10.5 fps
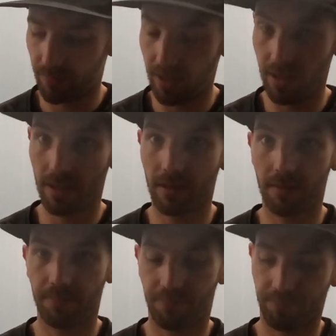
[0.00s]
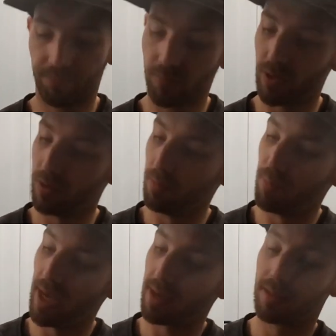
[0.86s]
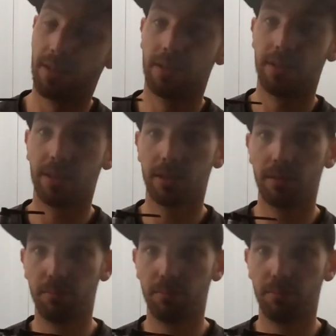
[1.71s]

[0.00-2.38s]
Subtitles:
On the back there's the